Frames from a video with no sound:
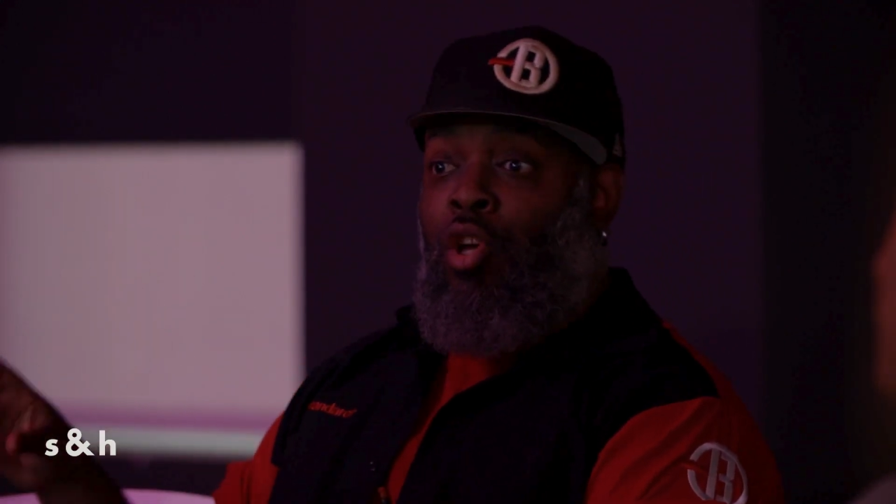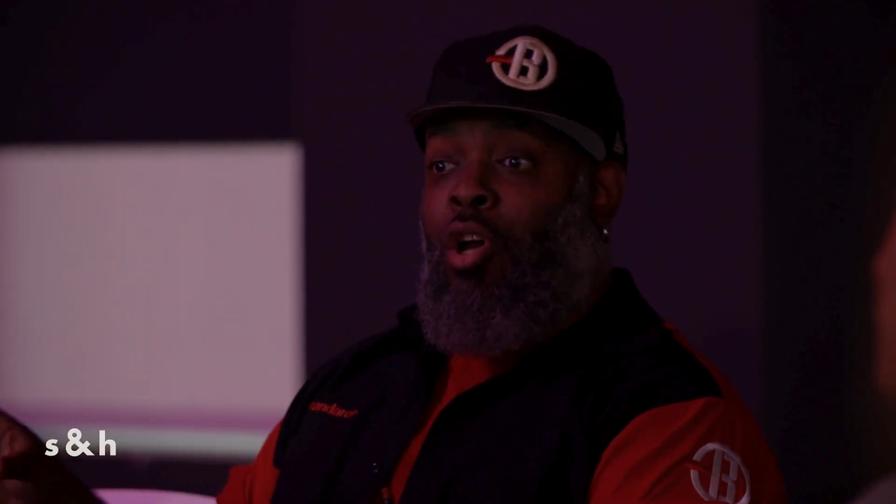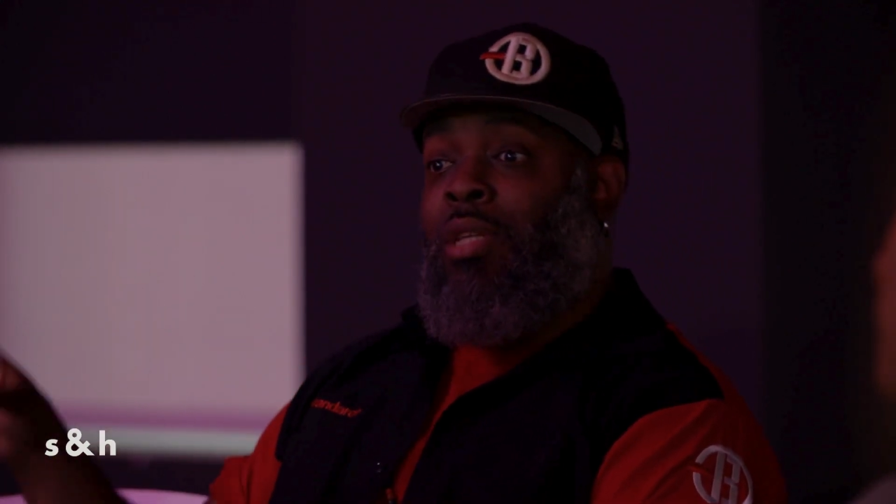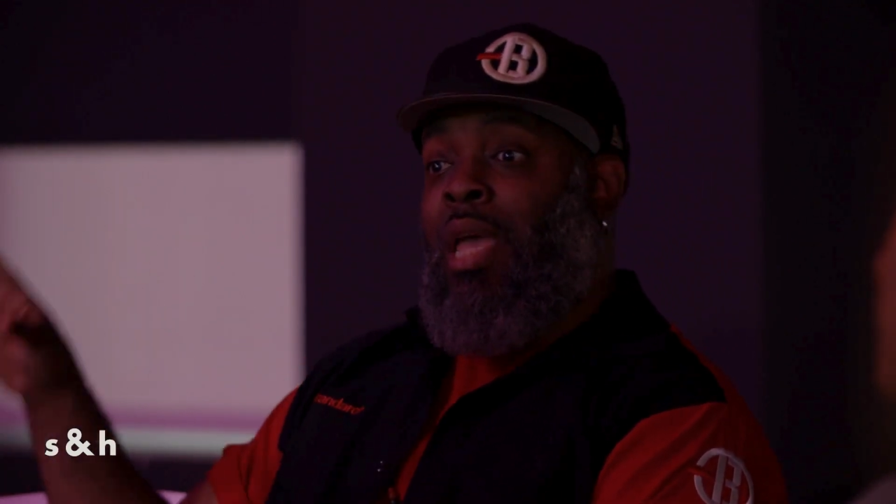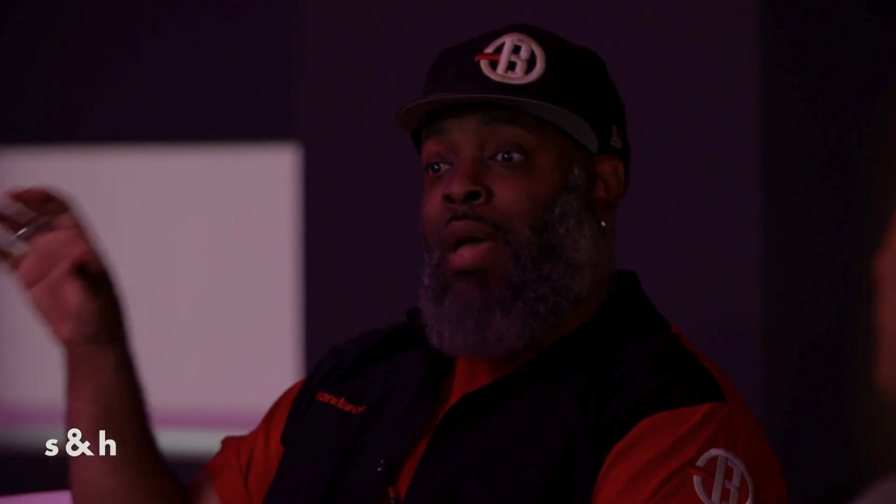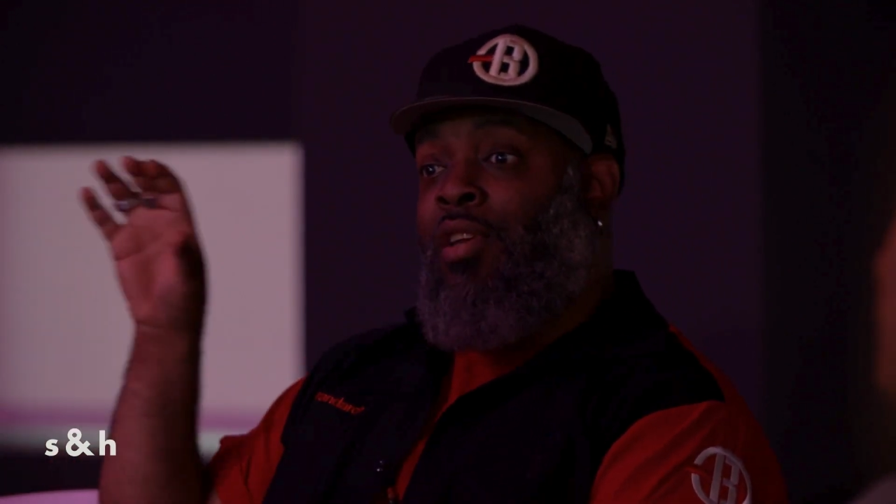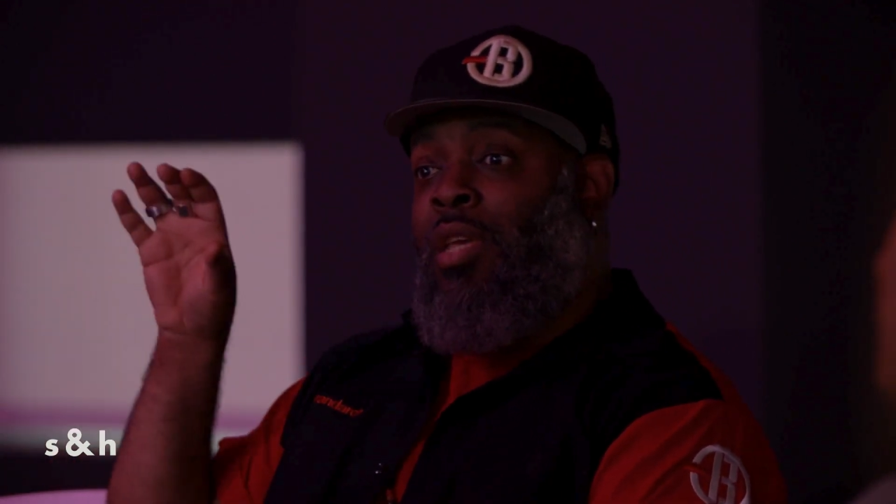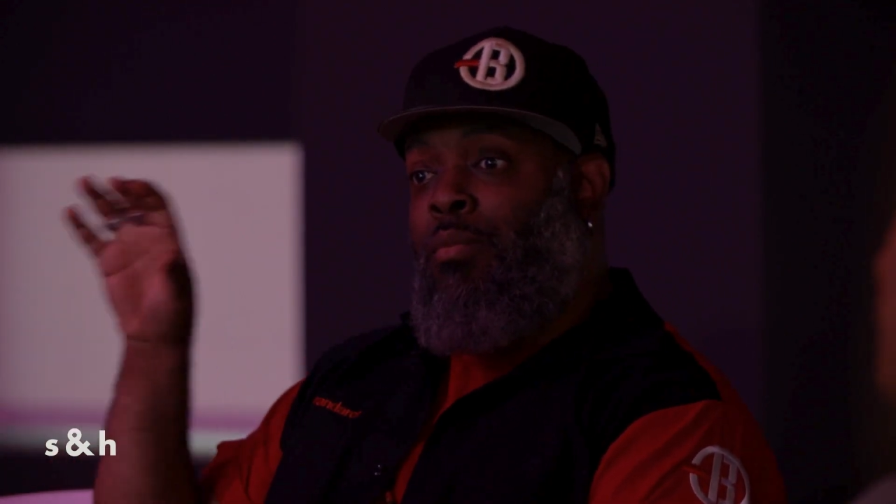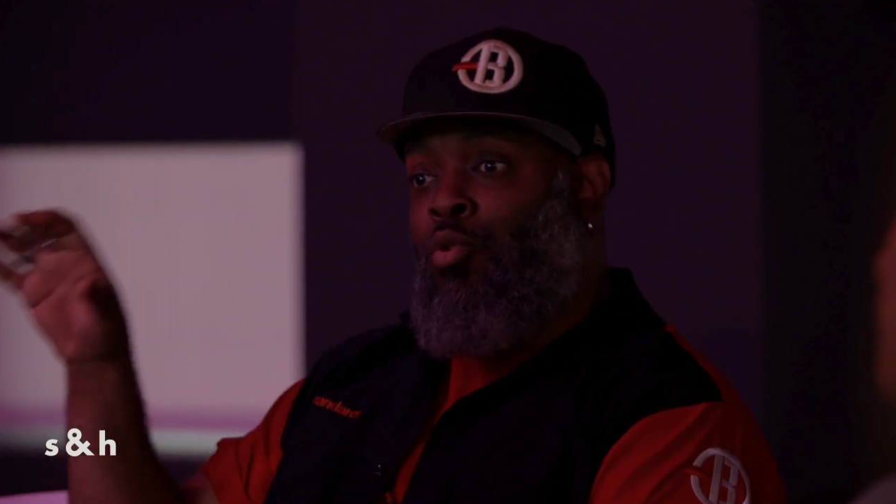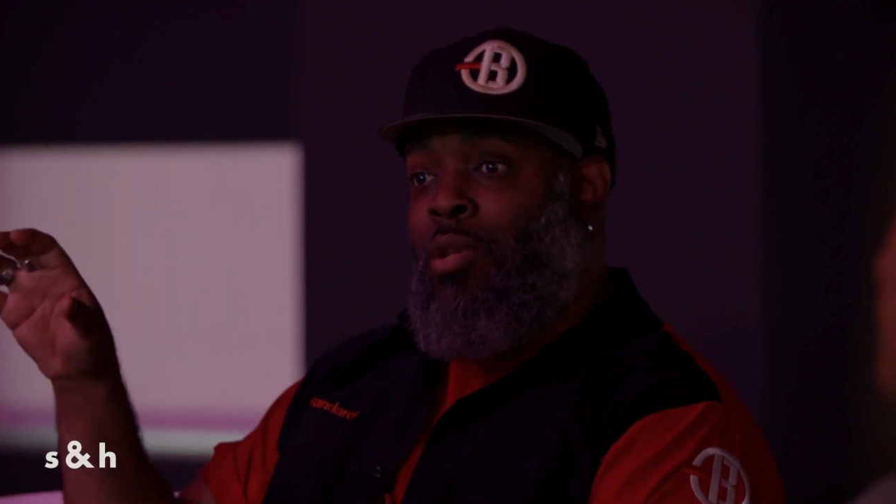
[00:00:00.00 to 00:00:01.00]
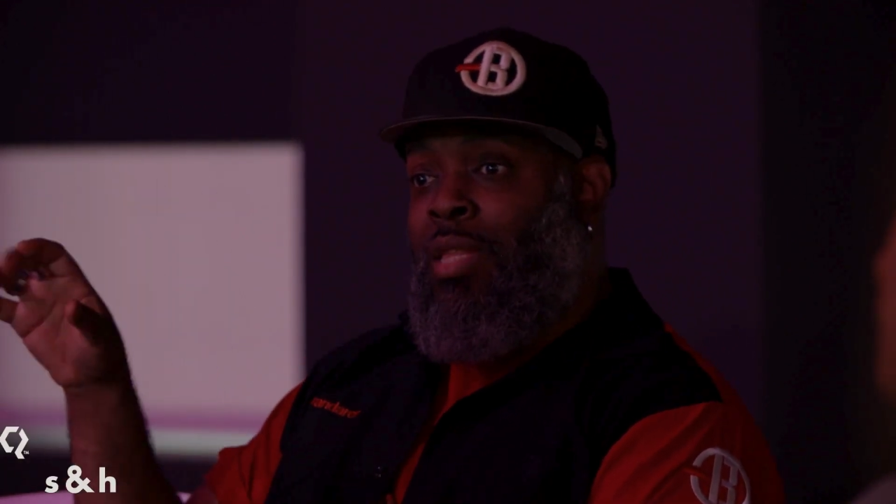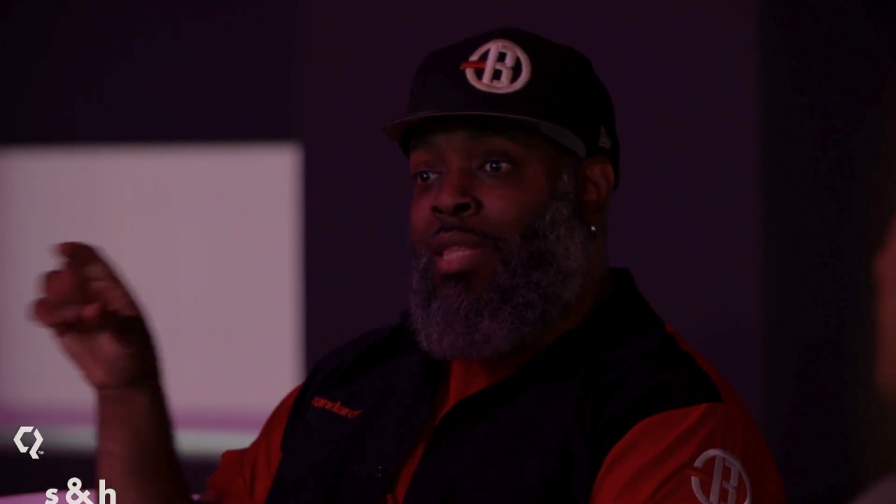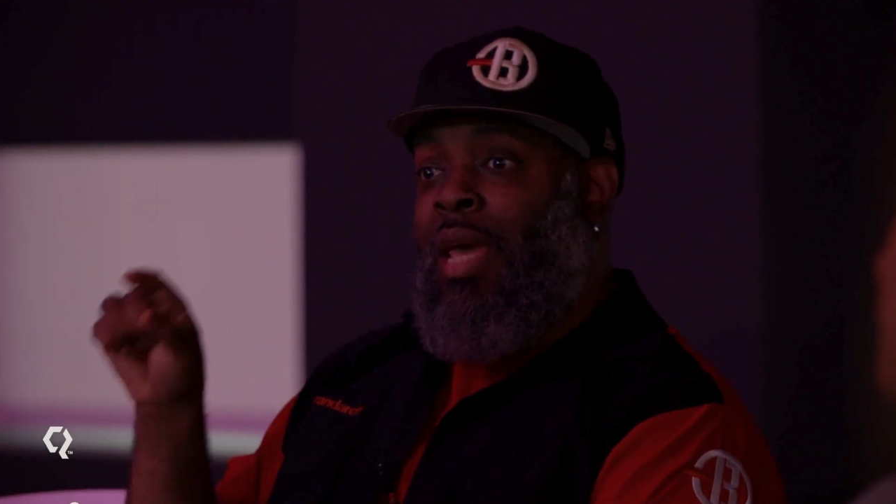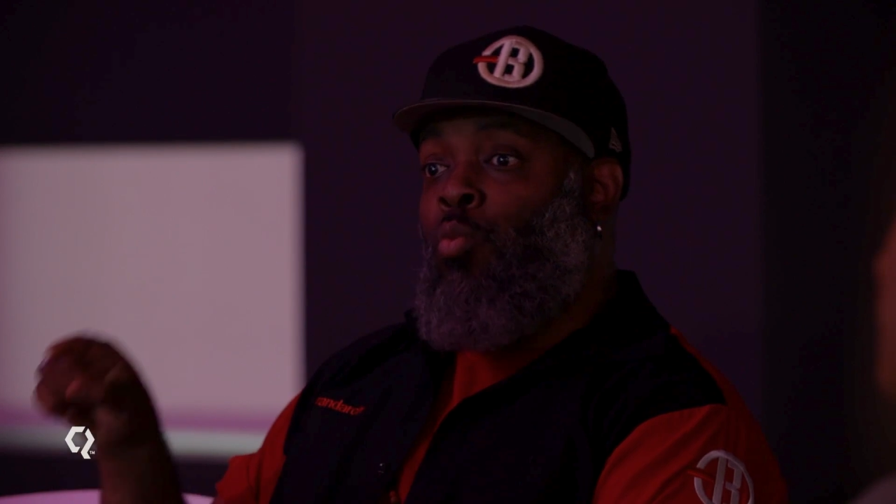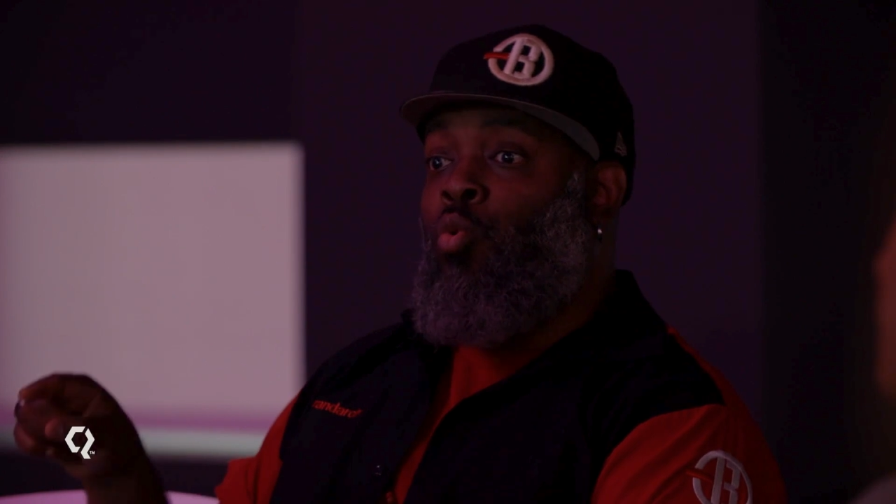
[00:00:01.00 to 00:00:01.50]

Because they have a community that